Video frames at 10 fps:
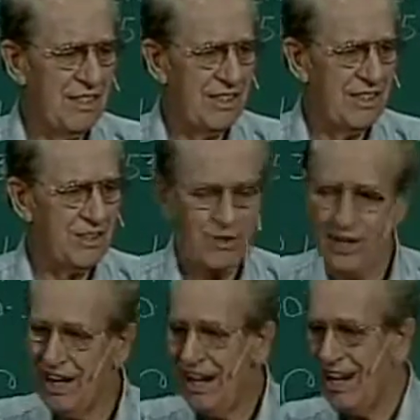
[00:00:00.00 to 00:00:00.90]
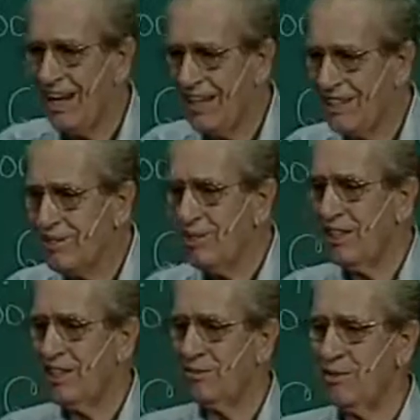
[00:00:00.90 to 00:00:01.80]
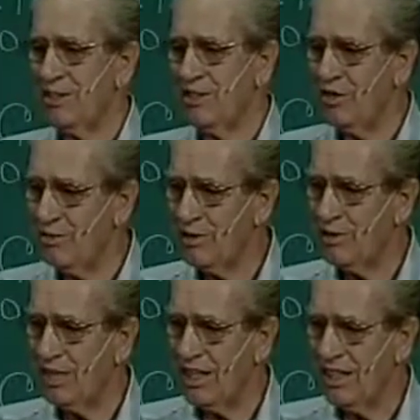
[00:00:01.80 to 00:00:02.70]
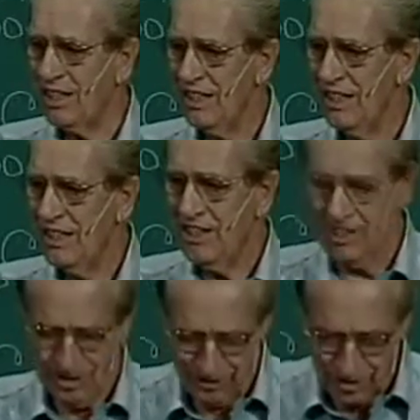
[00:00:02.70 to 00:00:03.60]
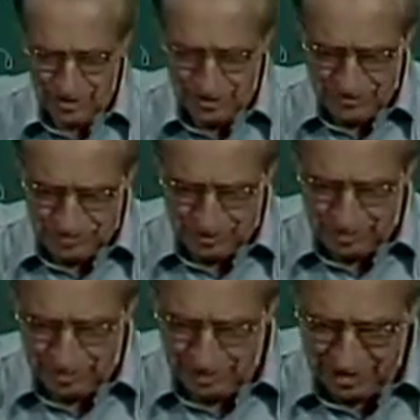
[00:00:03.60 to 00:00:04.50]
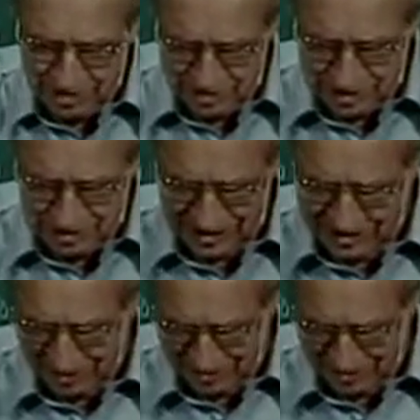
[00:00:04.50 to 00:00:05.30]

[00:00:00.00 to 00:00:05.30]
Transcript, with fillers: So he had to become a human being in order for blood to be. Now,